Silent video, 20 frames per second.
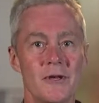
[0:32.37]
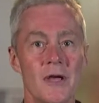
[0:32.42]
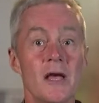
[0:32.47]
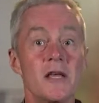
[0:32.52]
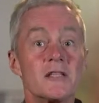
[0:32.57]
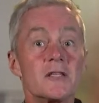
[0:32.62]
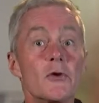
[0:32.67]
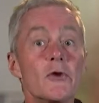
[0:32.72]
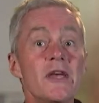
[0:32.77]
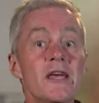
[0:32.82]

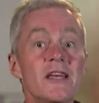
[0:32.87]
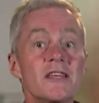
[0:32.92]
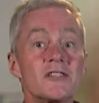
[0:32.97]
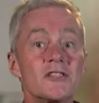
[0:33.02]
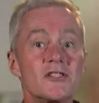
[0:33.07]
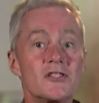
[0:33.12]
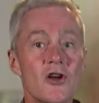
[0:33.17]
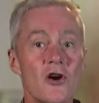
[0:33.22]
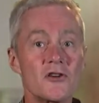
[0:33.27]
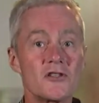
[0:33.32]
So here's
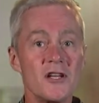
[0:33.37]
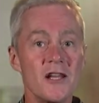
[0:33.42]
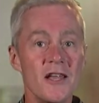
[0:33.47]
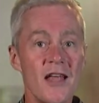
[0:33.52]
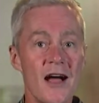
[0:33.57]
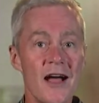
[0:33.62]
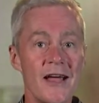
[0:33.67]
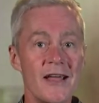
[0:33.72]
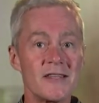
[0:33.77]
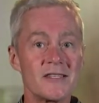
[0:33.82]
Dr.
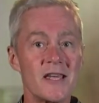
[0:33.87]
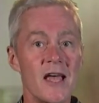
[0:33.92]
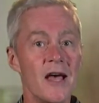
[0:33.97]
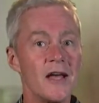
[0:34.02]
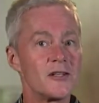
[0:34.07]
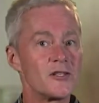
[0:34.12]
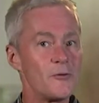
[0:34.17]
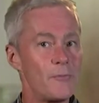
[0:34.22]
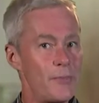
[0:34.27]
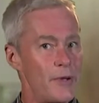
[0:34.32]
Lyons
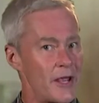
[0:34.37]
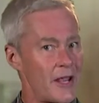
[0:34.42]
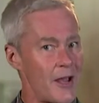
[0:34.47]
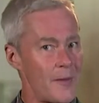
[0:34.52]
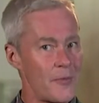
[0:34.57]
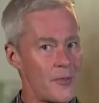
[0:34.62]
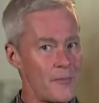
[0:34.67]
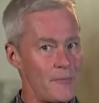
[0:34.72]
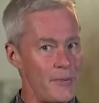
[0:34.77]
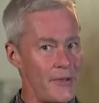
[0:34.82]
to pick up
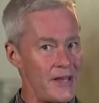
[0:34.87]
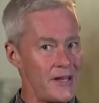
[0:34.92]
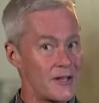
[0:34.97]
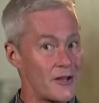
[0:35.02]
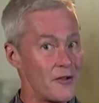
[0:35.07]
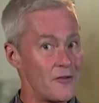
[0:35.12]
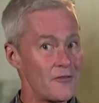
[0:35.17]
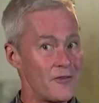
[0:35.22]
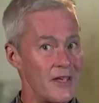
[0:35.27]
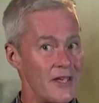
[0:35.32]
the beat
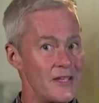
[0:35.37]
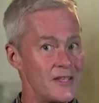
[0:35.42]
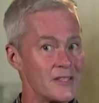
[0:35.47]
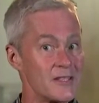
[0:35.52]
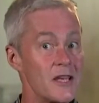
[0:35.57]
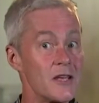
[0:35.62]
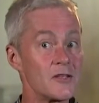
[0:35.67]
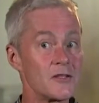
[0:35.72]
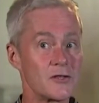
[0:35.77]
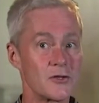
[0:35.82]
of his
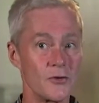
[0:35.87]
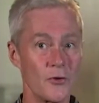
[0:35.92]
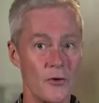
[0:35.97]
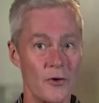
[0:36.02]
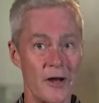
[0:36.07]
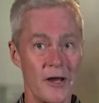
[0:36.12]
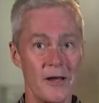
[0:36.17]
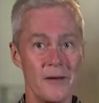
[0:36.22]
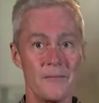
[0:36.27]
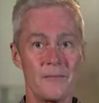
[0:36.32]
story.